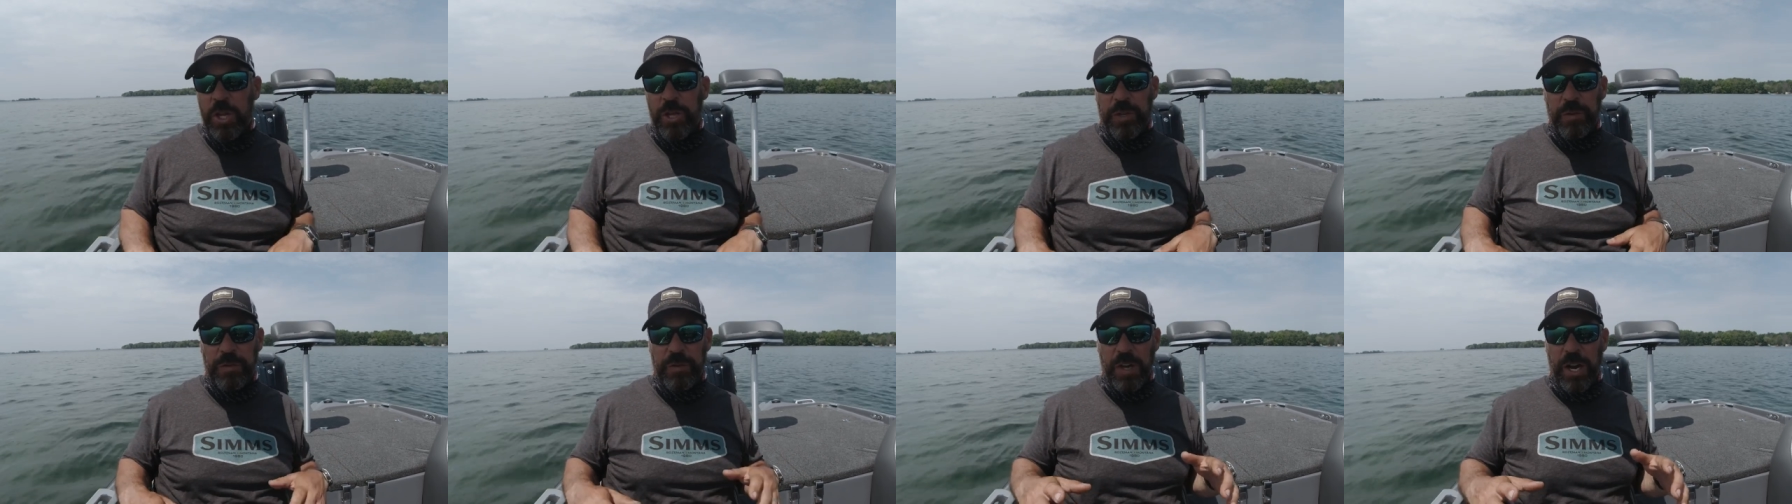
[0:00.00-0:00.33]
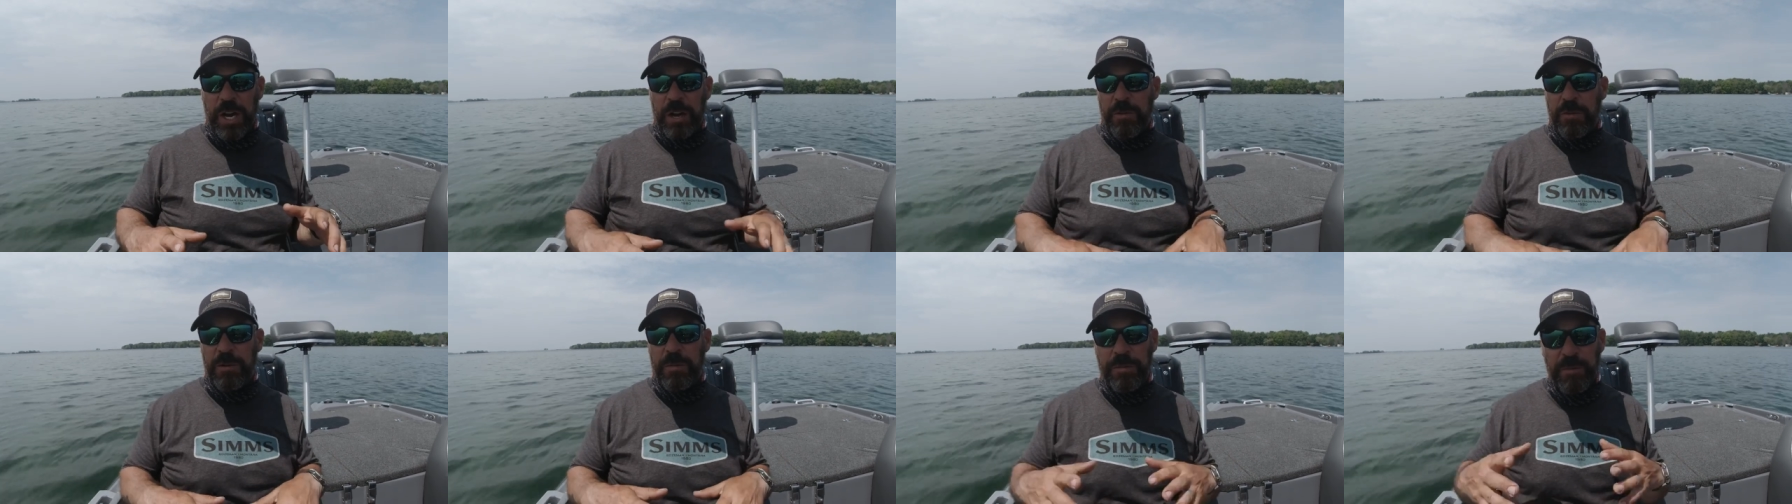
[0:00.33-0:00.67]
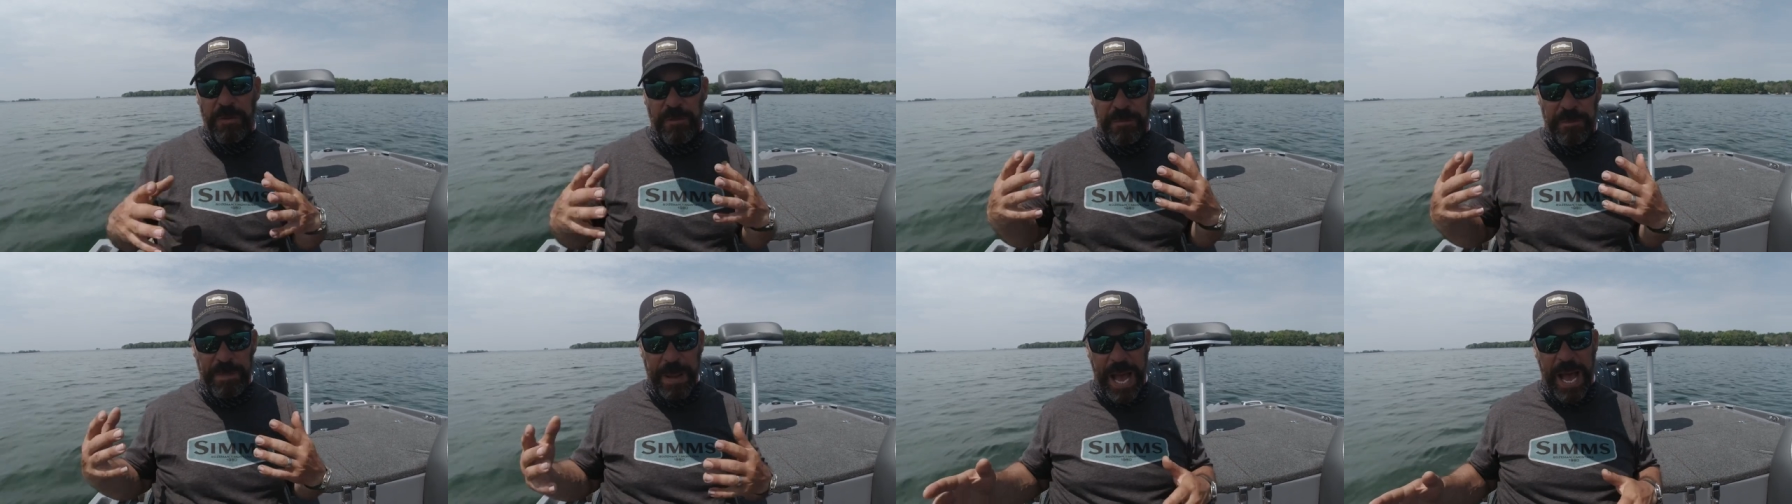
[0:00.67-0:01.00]
you've got to
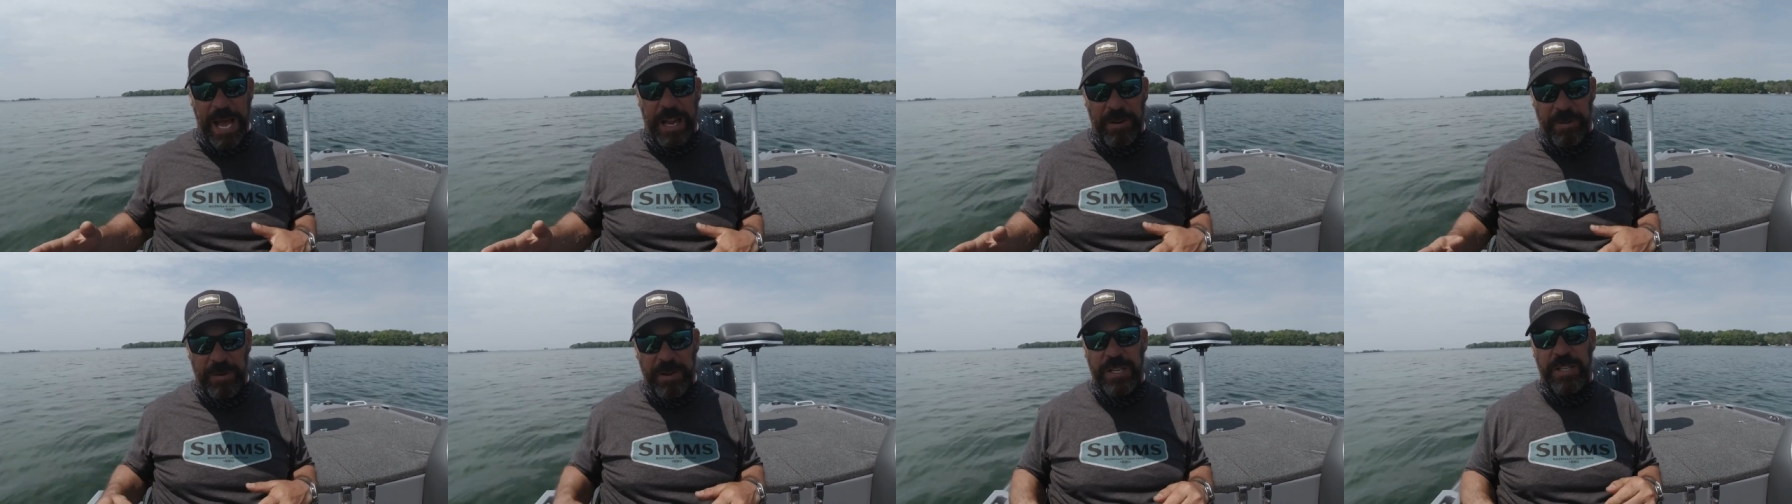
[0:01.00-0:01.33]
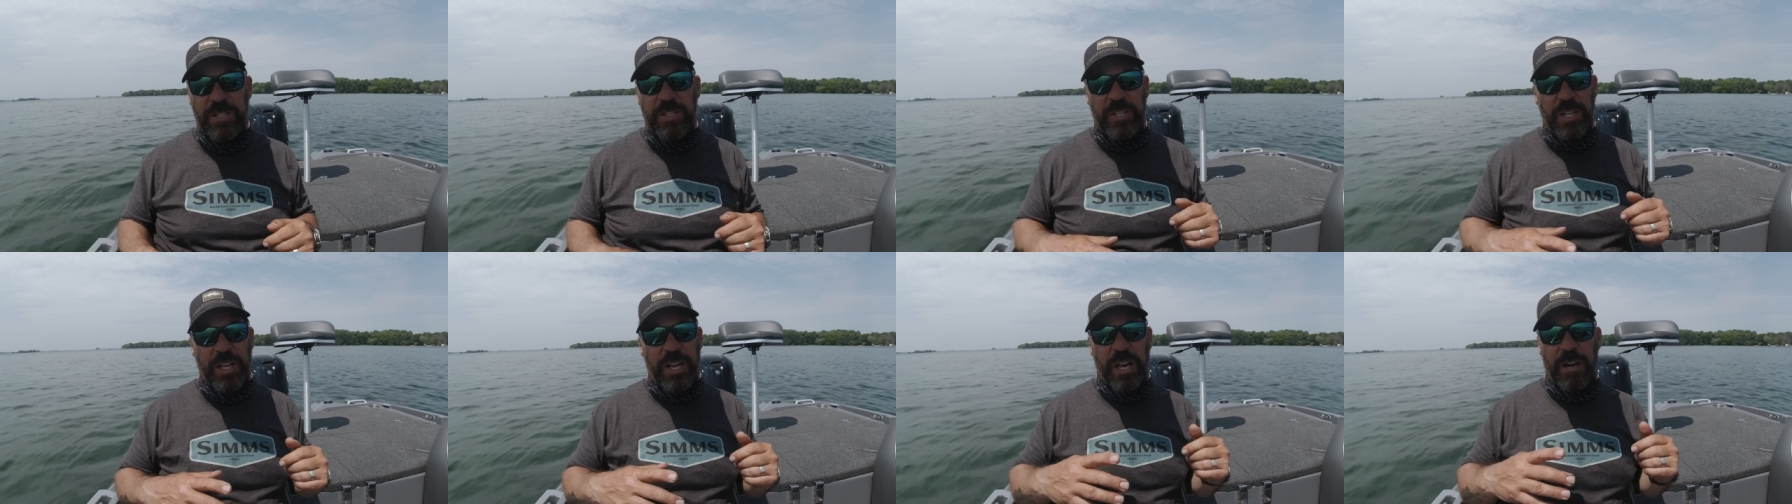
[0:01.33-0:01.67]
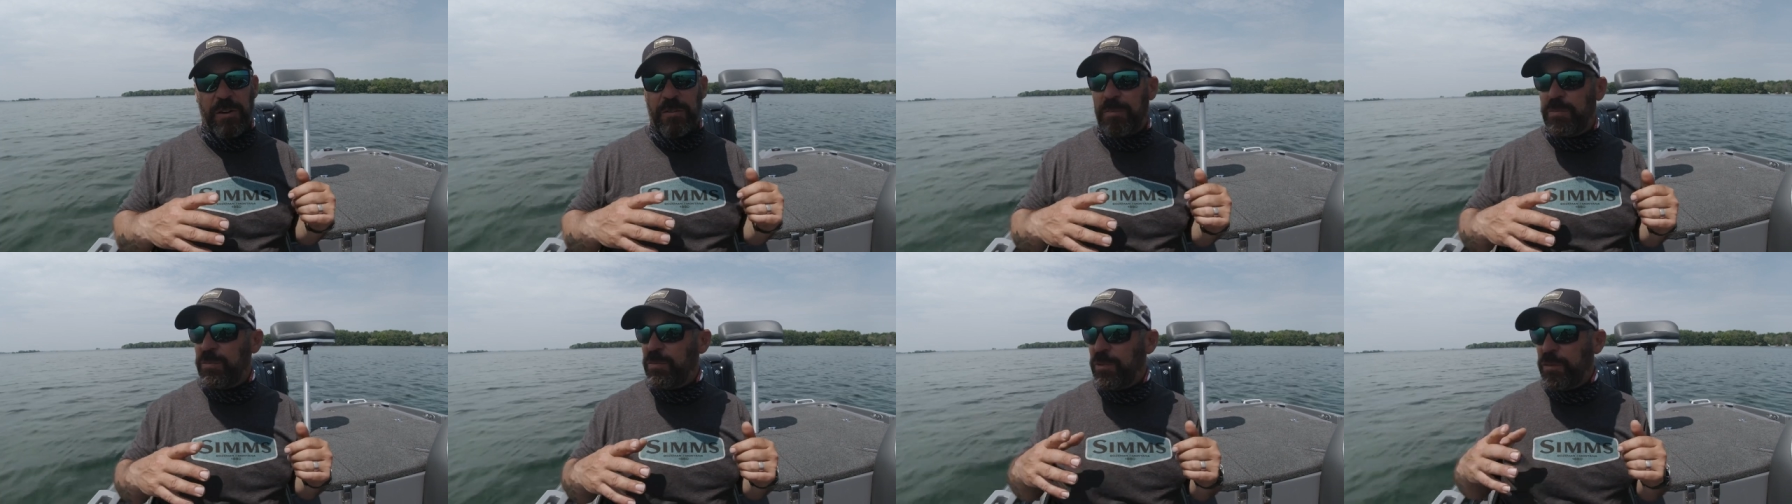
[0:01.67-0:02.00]
remove batteries, you got
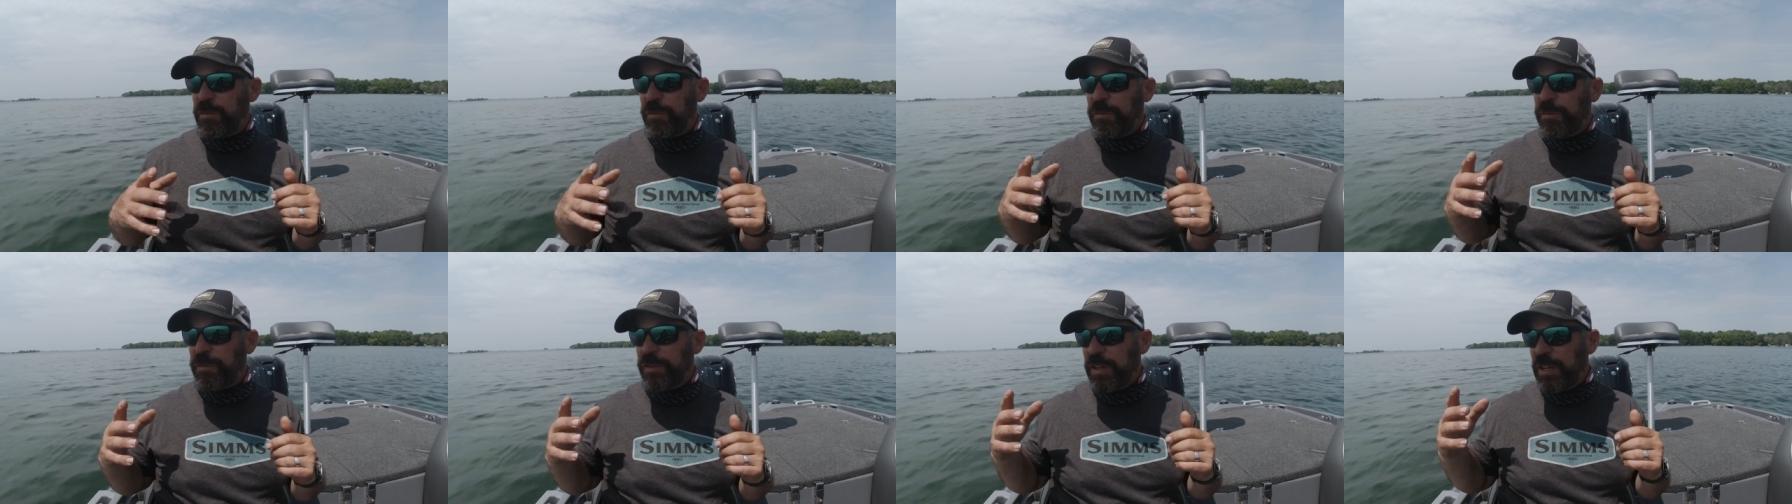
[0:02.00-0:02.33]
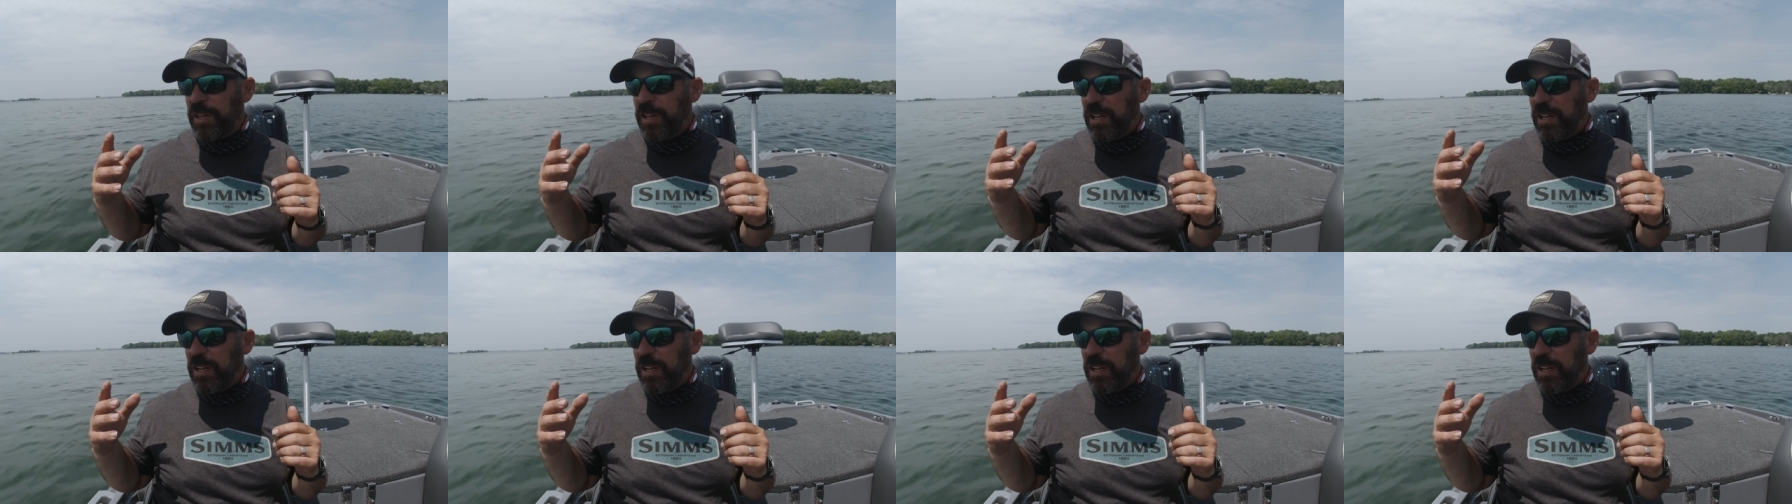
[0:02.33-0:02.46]
to remove